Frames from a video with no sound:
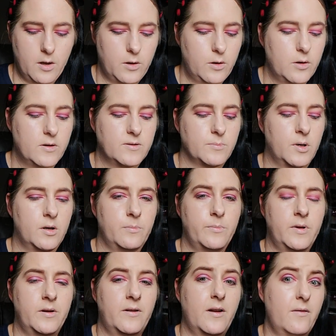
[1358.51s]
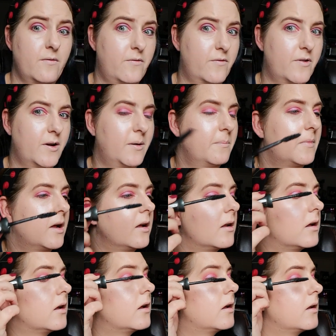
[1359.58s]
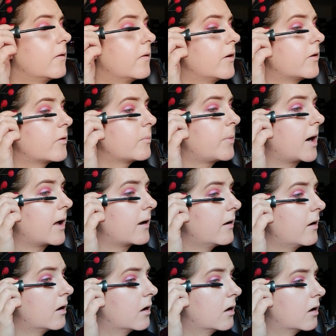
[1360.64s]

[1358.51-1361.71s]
use my mirror from this palette.